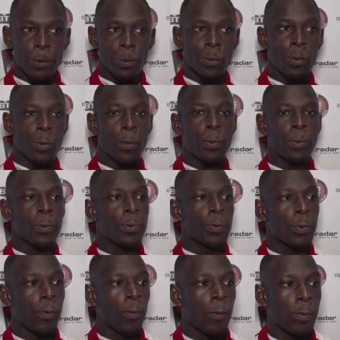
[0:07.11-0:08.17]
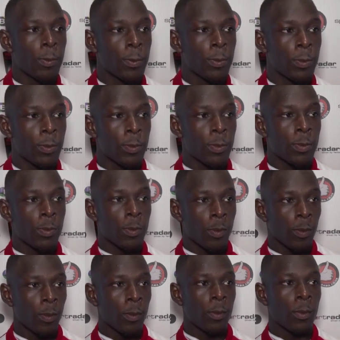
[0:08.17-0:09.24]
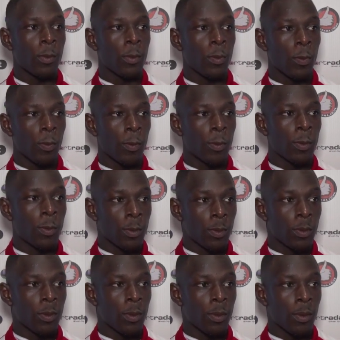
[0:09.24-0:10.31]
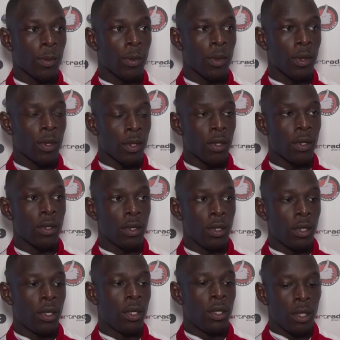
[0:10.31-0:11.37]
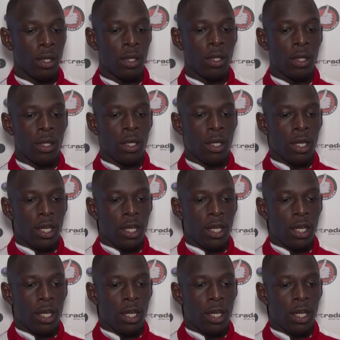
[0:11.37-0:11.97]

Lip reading: a tons 2-0 win, but two goals from yourself as well. You must be very pleased about that.